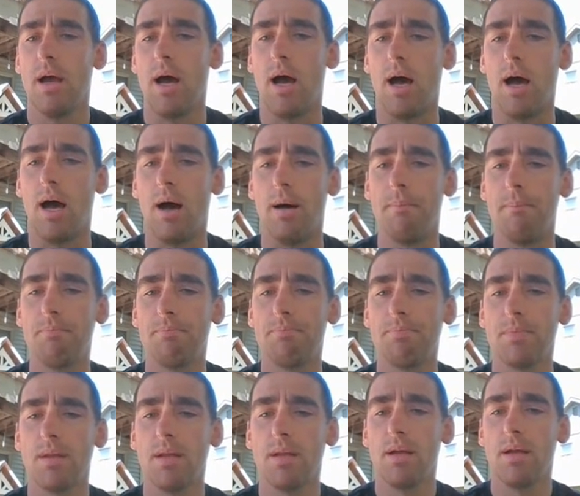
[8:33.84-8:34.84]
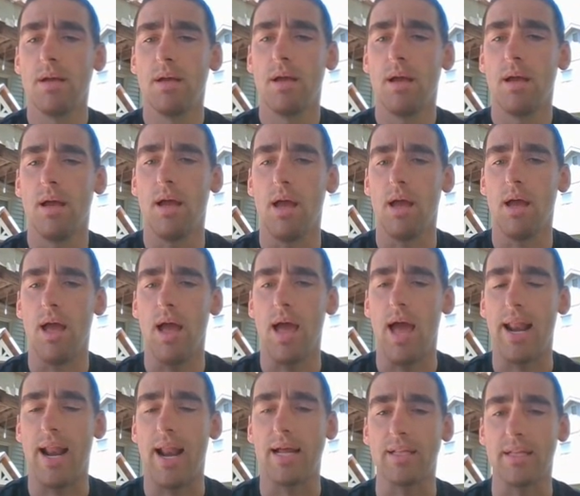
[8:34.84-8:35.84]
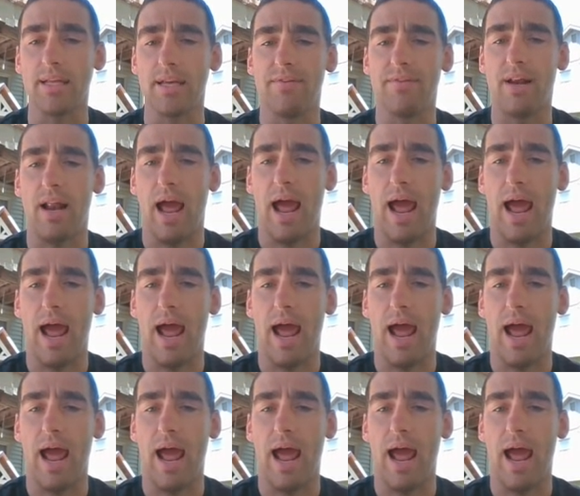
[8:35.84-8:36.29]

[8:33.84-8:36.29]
and I leave it